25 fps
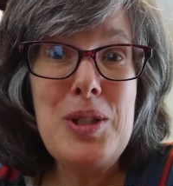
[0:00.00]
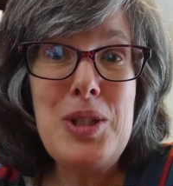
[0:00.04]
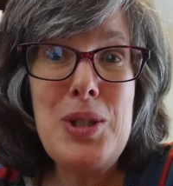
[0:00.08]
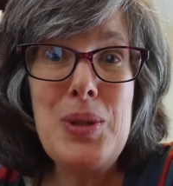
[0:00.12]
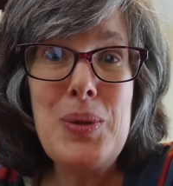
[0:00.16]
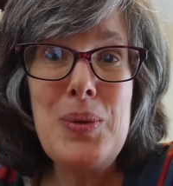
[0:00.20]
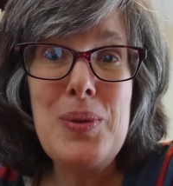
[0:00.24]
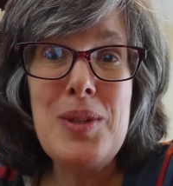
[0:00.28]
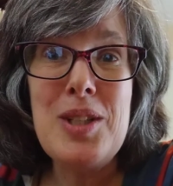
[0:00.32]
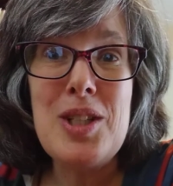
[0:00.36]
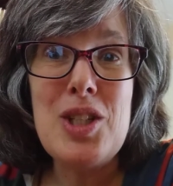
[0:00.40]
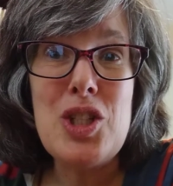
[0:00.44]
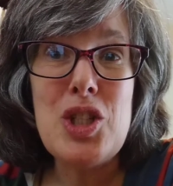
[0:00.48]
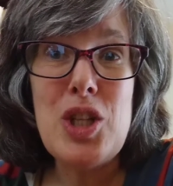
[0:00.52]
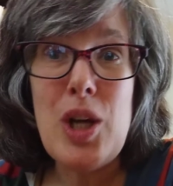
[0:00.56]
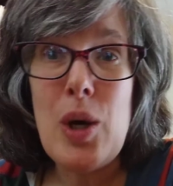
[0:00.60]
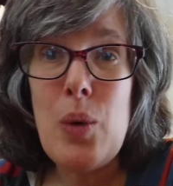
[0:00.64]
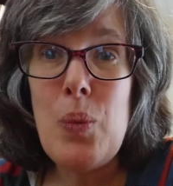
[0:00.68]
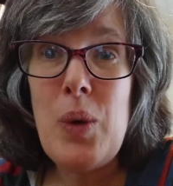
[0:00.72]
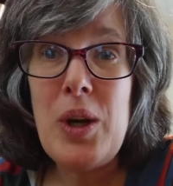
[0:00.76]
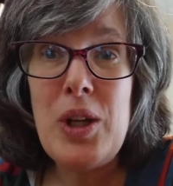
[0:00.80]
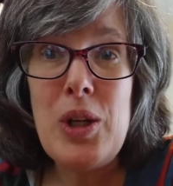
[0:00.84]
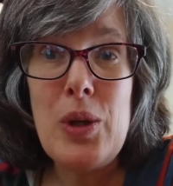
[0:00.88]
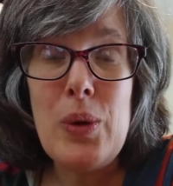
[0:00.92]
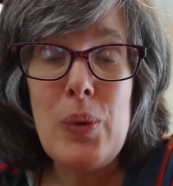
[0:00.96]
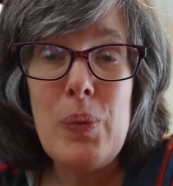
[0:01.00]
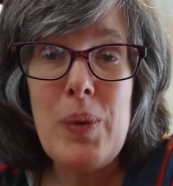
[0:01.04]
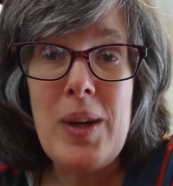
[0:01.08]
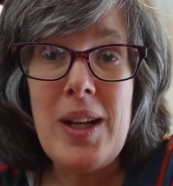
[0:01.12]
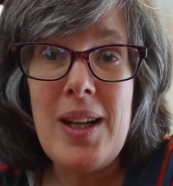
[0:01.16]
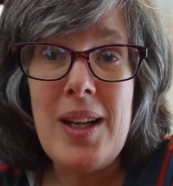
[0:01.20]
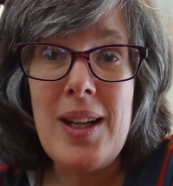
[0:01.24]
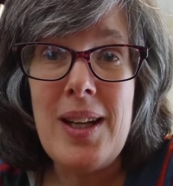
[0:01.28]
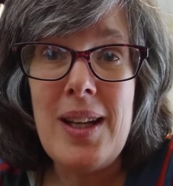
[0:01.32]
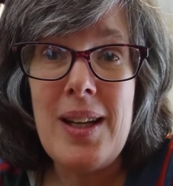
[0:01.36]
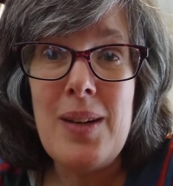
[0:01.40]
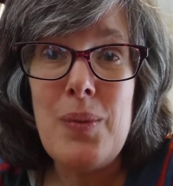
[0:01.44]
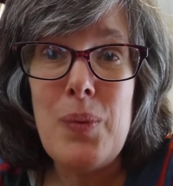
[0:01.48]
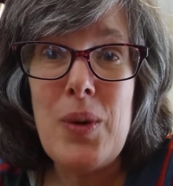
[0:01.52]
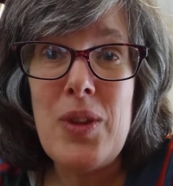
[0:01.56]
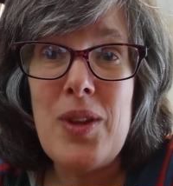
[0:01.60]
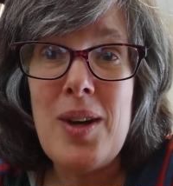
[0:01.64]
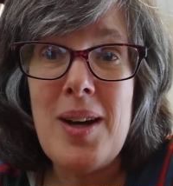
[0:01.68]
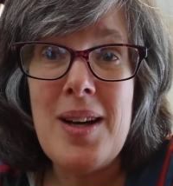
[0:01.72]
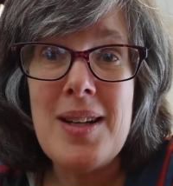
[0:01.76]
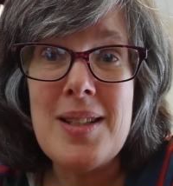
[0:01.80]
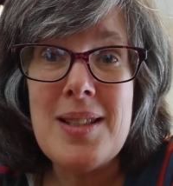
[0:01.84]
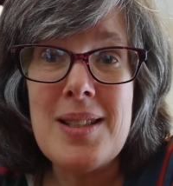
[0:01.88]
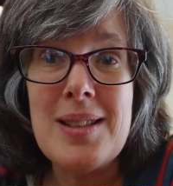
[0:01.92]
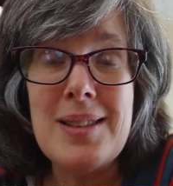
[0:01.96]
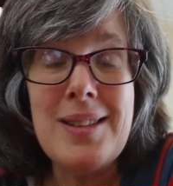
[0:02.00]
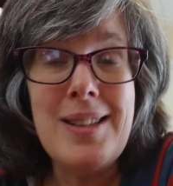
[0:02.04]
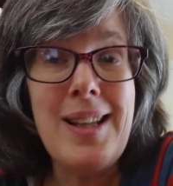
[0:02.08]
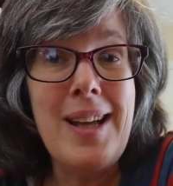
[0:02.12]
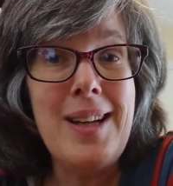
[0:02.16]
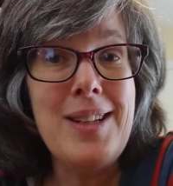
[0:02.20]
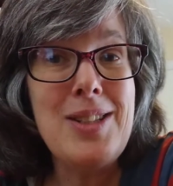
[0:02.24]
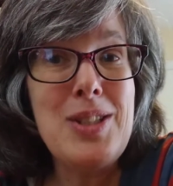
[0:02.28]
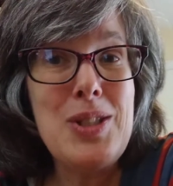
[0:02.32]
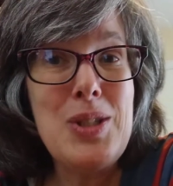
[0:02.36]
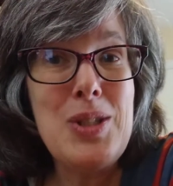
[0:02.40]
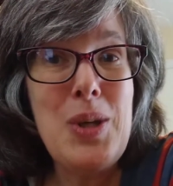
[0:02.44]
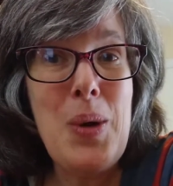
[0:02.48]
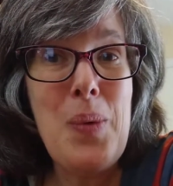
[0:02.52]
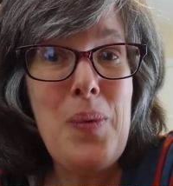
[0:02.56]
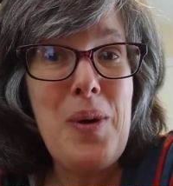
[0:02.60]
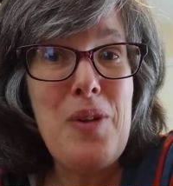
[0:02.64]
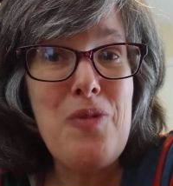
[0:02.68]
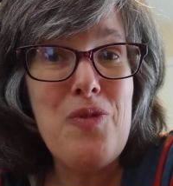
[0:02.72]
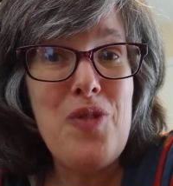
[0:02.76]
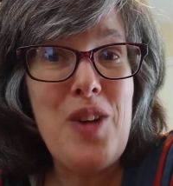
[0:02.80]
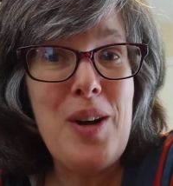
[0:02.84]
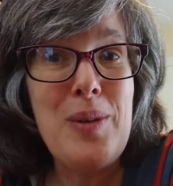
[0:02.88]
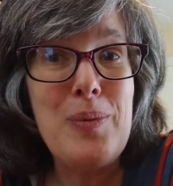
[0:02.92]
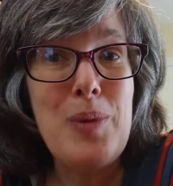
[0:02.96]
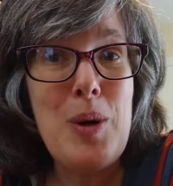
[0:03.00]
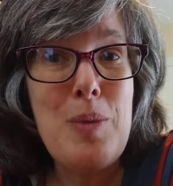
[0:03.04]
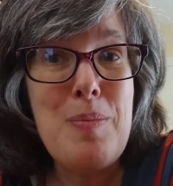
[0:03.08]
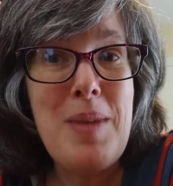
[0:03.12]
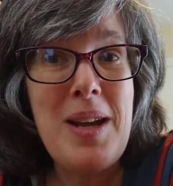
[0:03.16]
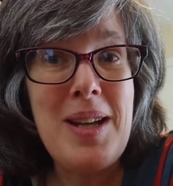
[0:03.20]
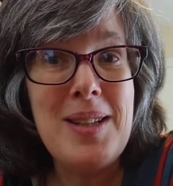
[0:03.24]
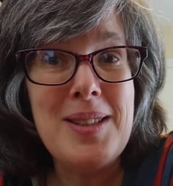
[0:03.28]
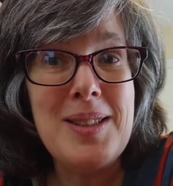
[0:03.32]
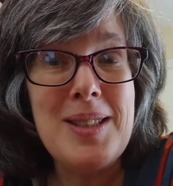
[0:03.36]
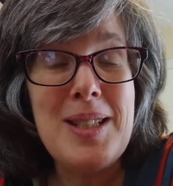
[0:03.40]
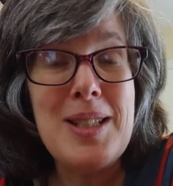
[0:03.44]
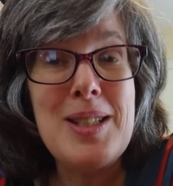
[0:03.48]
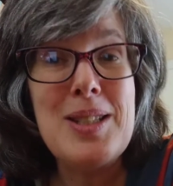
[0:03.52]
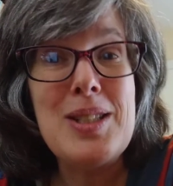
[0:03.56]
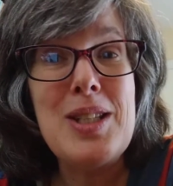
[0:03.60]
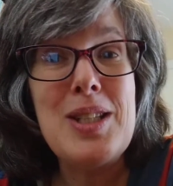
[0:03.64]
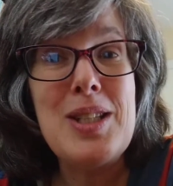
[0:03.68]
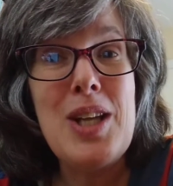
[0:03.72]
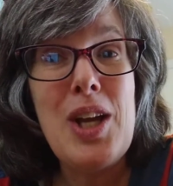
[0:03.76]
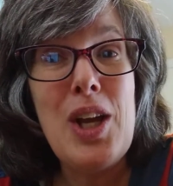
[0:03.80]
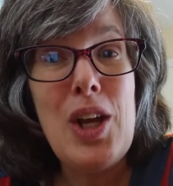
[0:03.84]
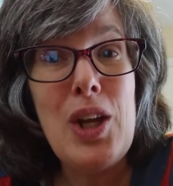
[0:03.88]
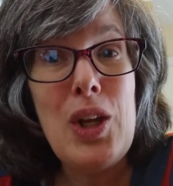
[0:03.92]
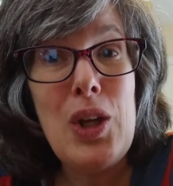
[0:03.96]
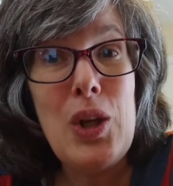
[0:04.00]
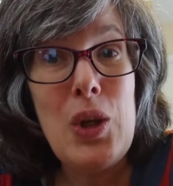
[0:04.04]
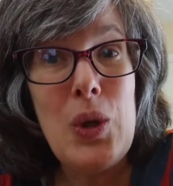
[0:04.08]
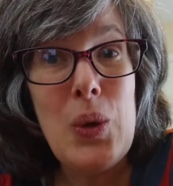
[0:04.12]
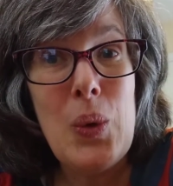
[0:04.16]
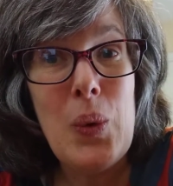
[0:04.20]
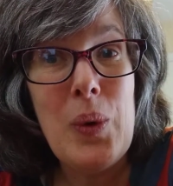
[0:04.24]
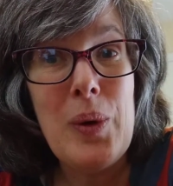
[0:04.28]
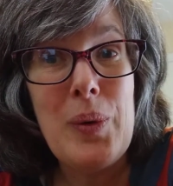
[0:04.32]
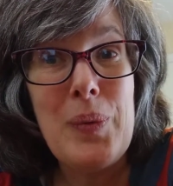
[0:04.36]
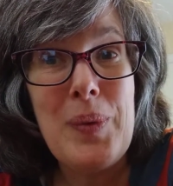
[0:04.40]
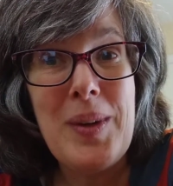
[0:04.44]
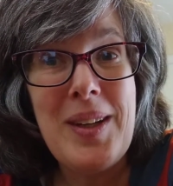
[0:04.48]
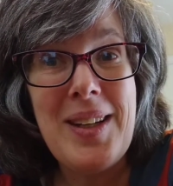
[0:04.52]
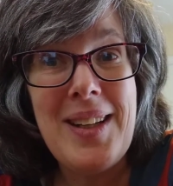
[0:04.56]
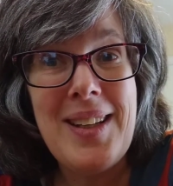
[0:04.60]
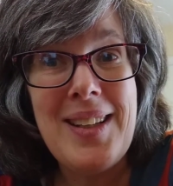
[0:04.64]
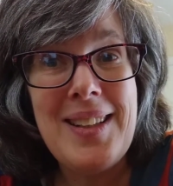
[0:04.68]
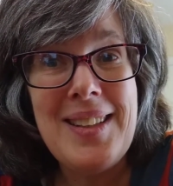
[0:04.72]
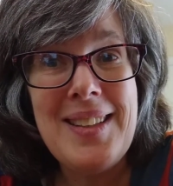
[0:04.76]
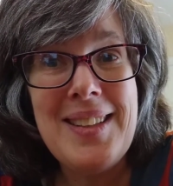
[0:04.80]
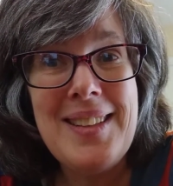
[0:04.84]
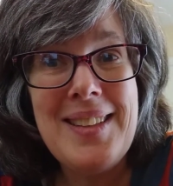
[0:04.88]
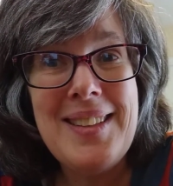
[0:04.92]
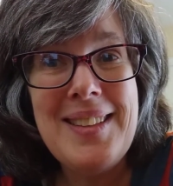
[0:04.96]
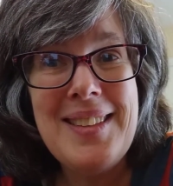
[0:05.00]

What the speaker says: you to share what you're reading with us. Let us know what fun romances you're reading.